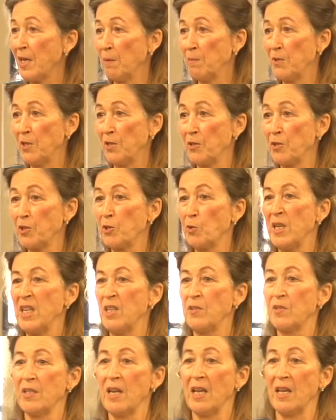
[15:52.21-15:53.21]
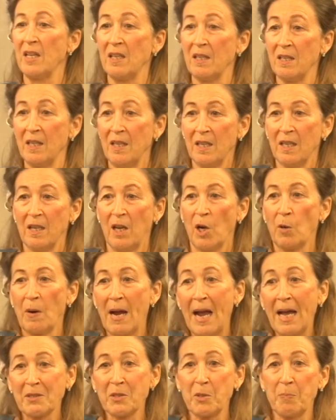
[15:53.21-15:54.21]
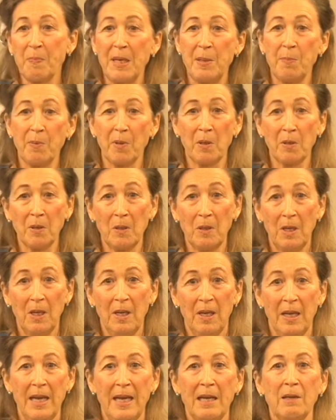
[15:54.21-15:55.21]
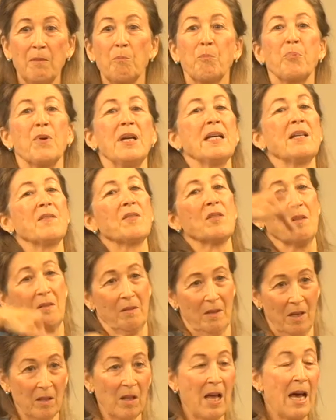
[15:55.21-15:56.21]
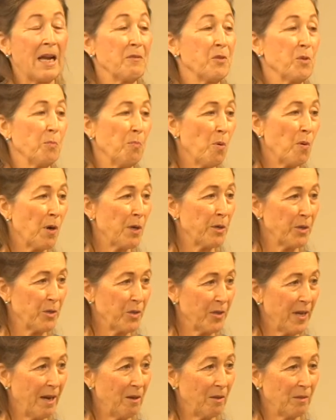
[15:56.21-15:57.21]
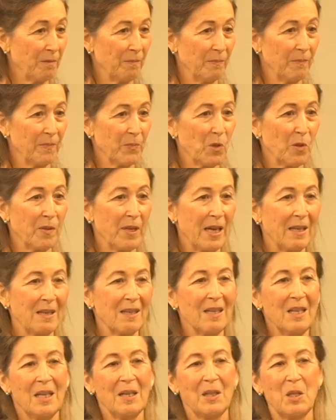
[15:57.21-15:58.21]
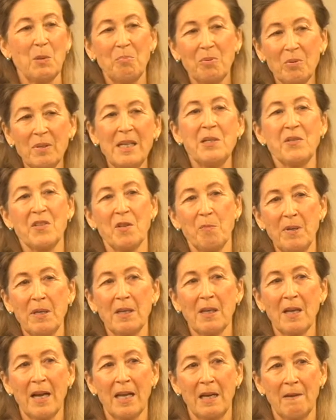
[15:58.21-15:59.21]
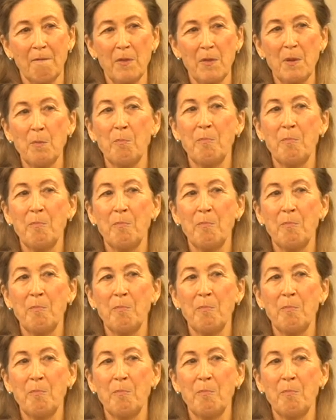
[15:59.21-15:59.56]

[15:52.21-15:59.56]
come to the streets and harass people, it brings a lot of supporters out. So that the police have been kind of the